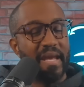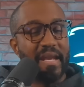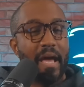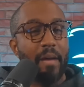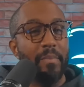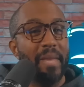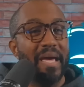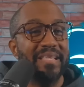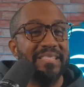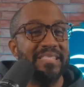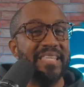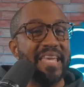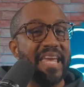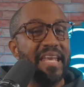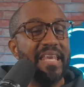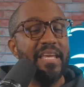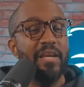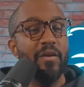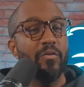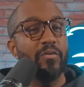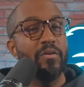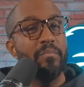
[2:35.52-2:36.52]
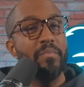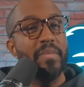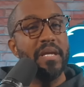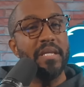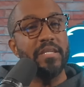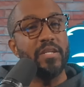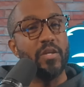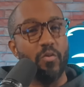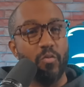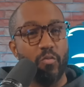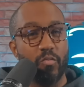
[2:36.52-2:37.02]
And I'm not saying he on the
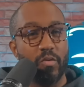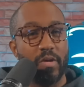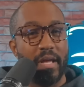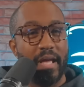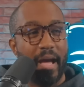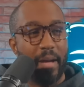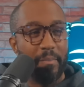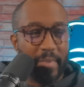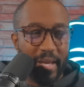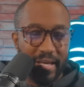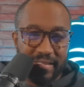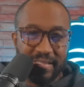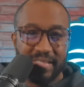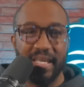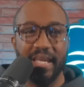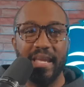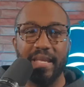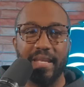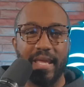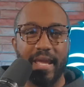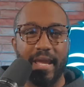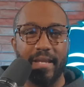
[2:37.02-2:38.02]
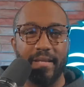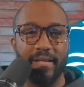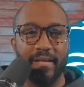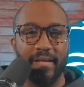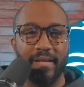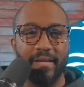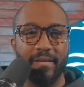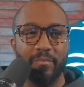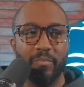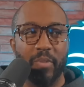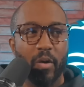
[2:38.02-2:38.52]
menu. I'm not saying that.
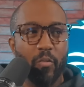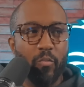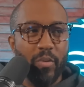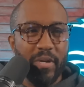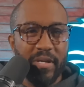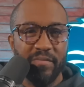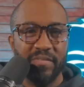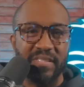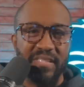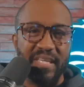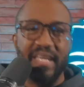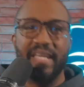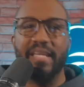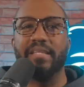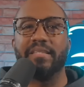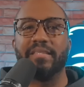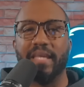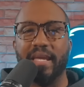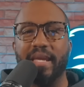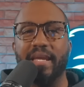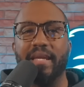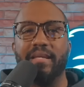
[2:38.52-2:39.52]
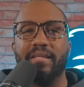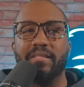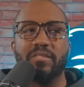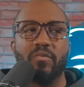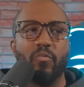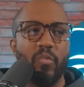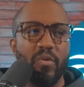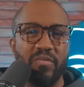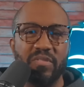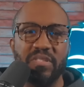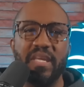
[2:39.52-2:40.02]
But we've seen
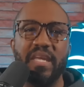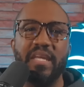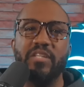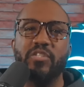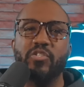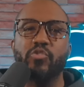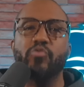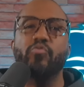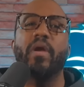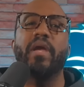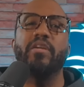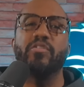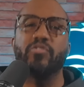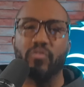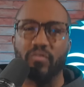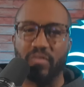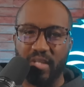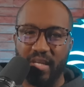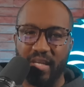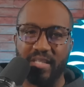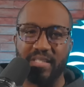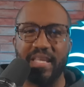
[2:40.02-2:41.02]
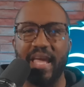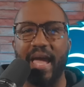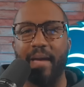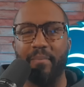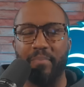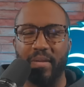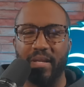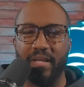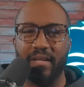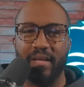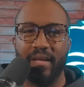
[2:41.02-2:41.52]
things. We've seen stranger things
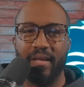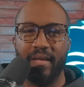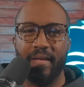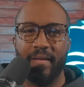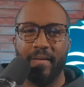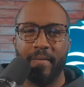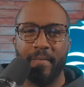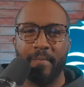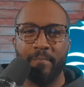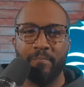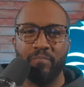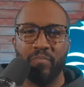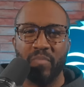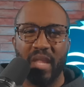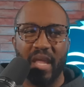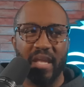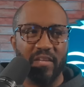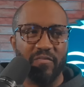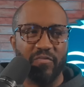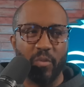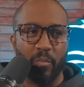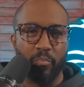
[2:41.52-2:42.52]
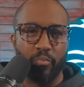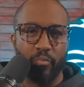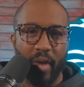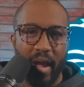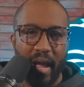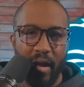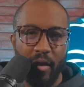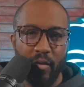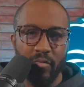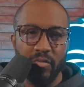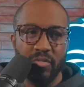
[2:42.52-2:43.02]
happen. And if the
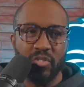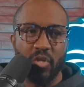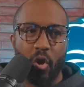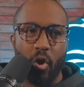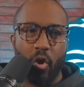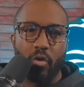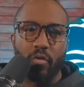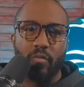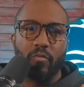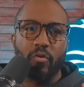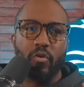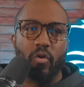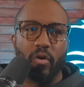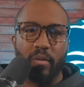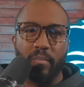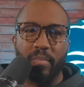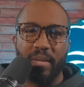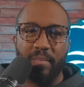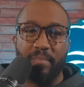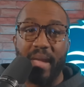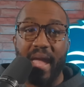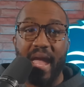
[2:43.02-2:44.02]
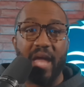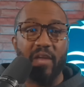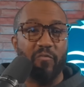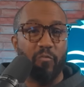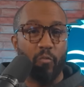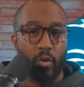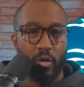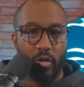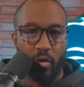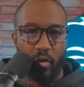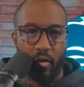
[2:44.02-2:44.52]
Browns are going to be
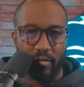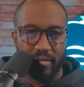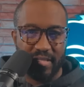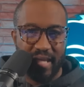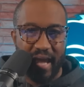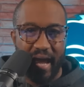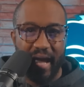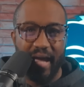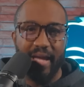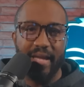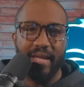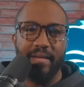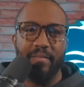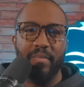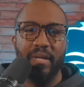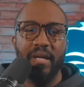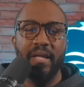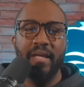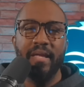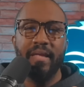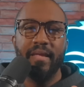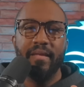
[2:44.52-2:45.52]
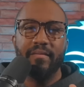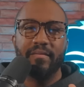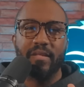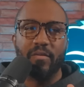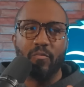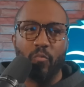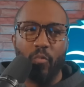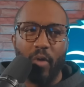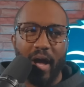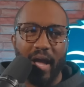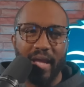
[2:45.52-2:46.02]
bad for a long time,
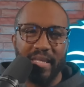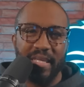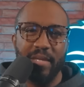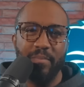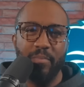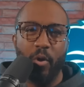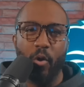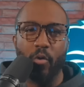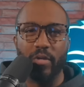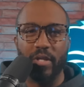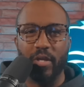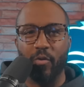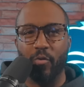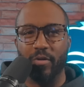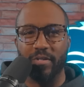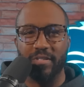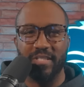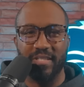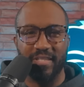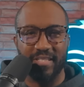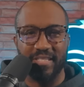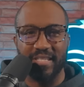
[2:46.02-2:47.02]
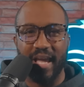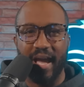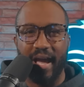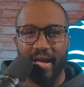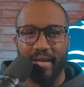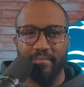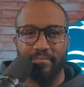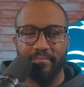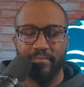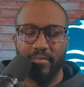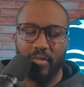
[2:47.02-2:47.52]
then why keep holding on to this
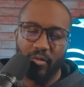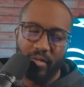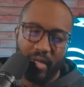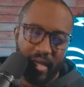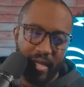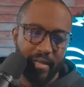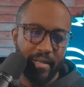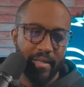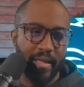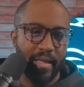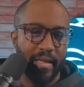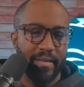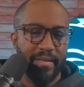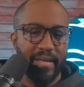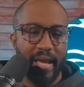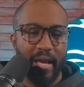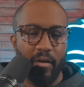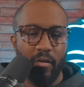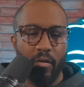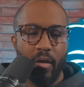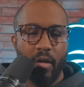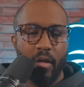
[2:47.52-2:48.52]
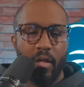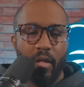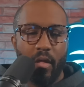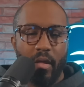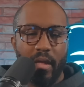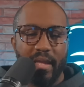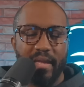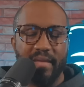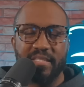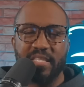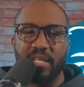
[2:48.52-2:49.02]
guy? Okay. Now,
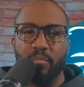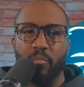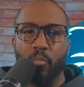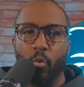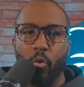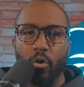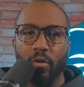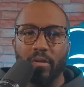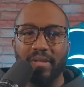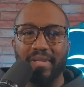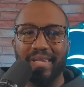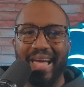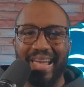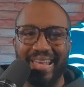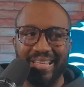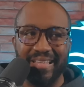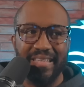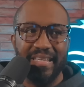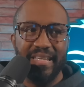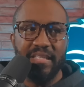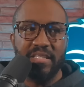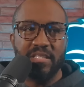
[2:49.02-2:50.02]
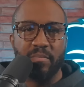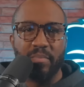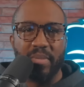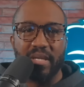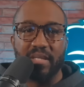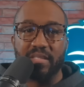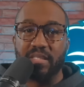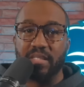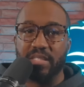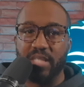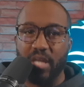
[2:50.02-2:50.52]
is it more likely to
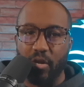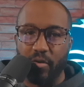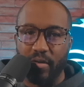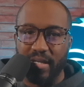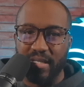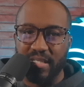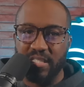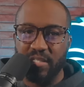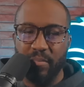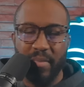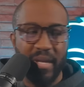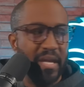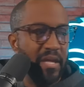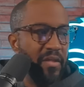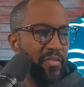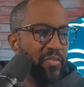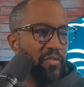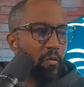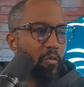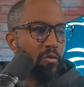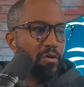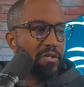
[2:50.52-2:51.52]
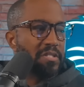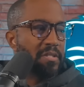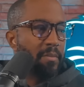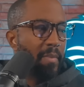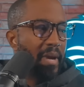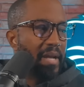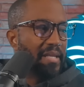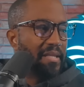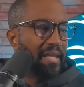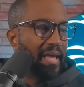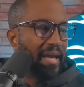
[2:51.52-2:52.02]
be as Za'Darius Smith or
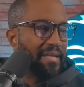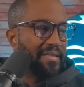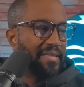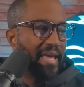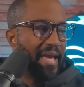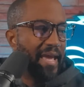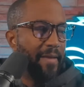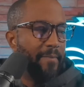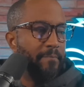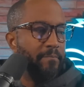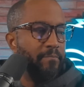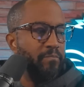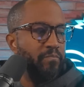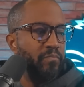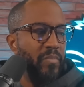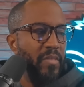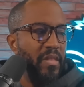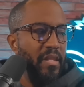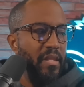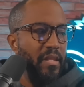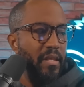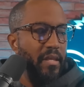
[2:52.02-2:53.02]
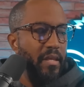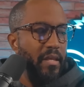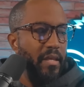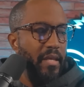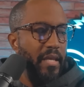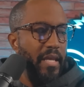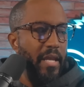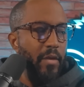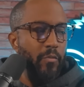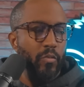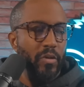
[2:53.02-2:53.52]
somebody like that?
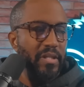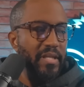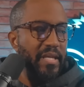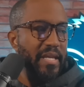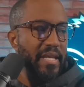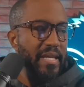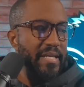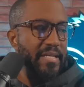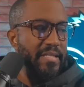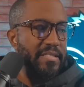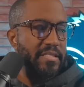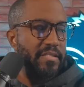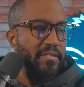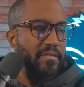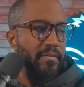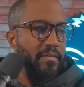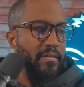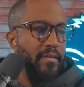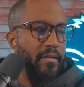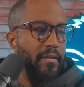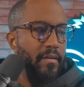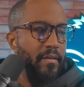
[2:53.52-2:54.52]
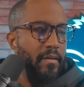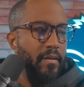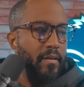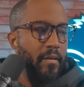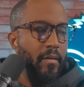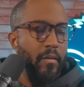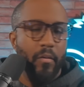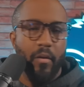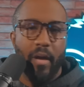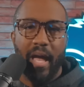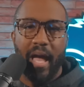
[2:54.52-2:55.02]
It really is.
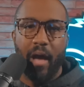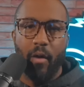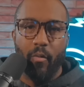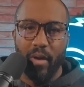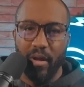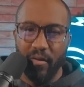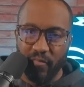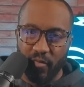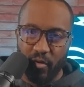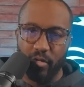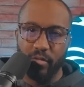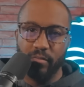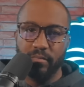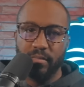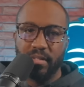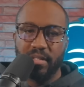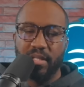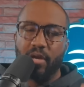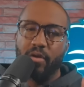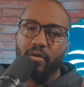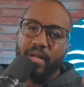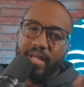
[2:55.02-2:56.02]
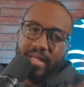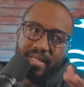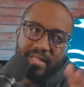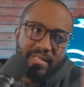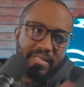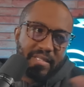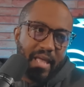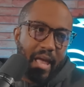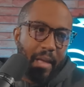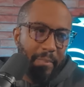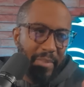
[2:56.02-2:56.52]
However, there
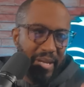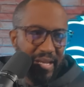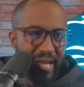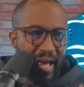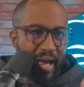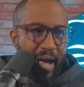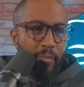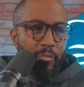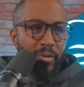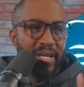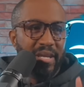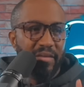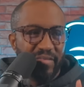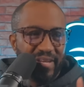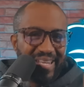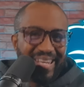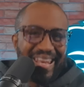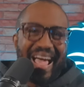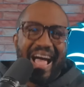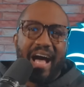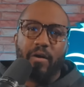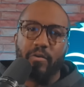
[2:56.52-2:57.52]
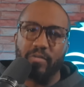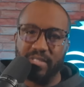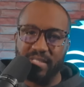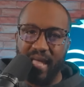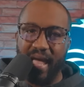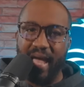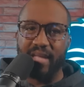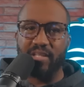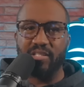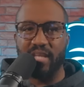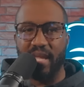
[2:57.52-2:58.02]
is, I mean, I would give it an
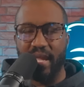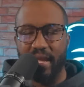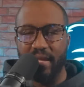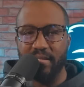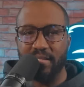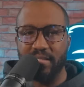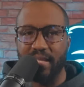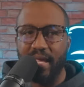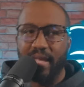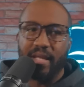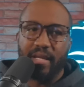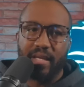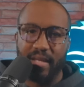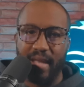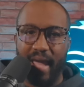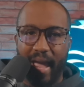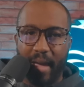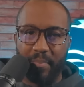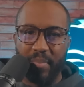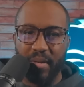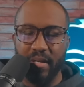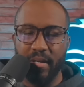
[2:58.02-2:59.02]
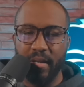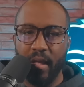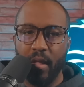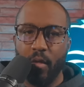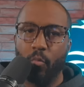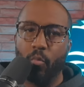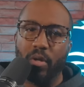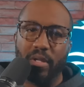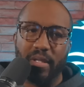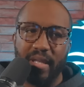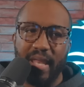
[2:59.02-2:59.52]
outside chance that it could happen.
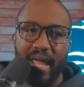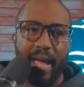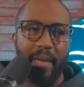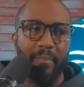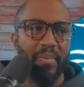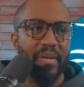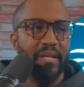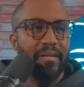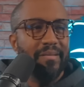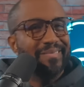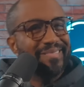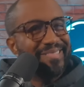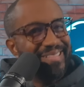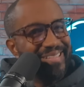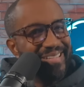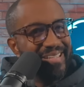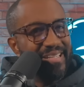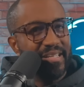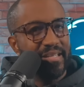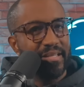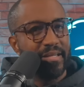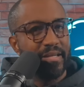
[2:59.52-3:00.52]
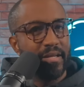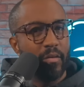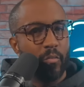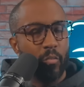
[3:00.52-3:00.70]
Will it happen? Eh.